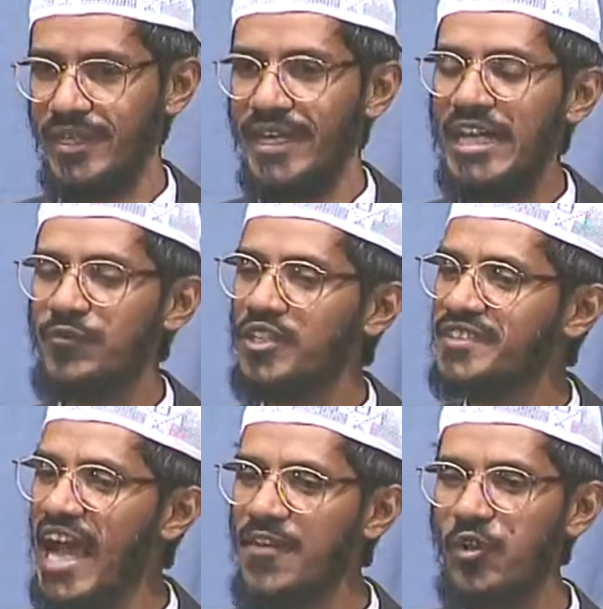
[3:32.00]
It was
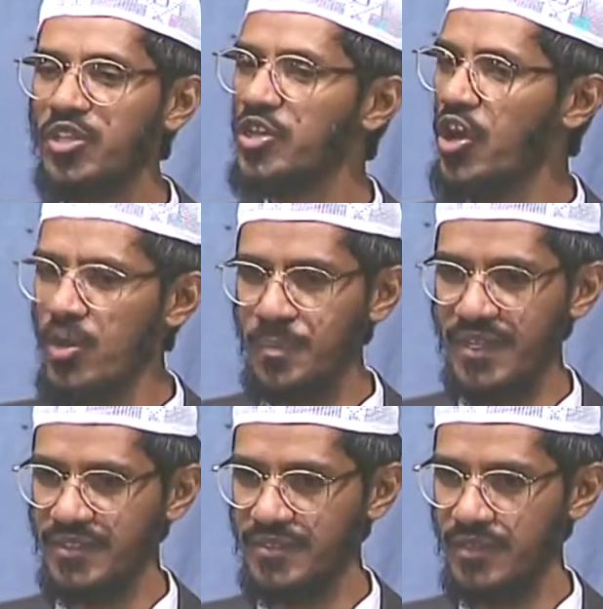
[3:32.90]
dark for the
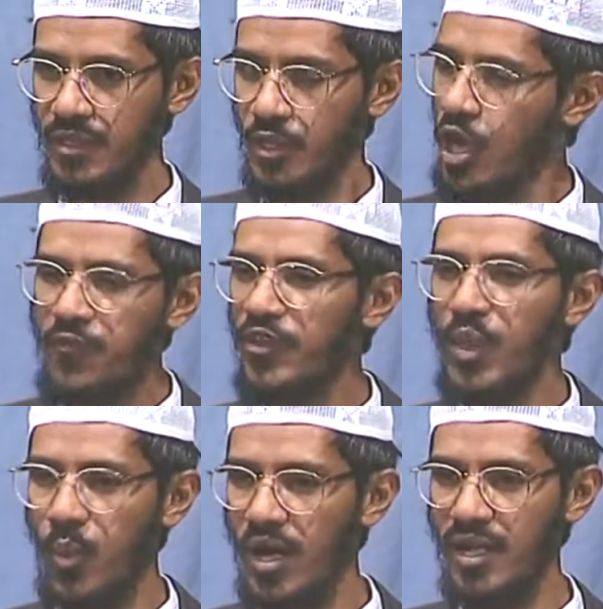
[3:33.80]
Europeans, not for the
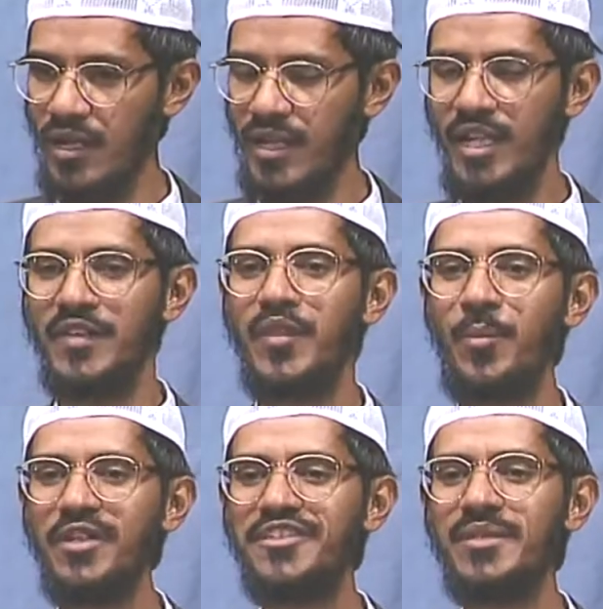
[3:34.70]
world. The
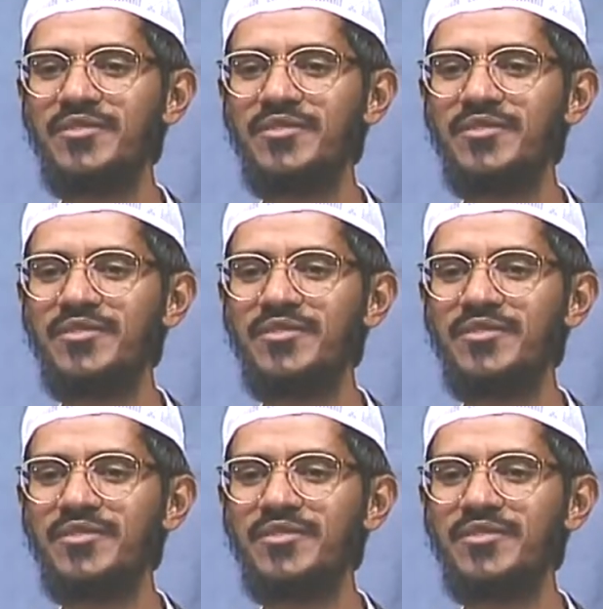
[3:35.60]
Muslims,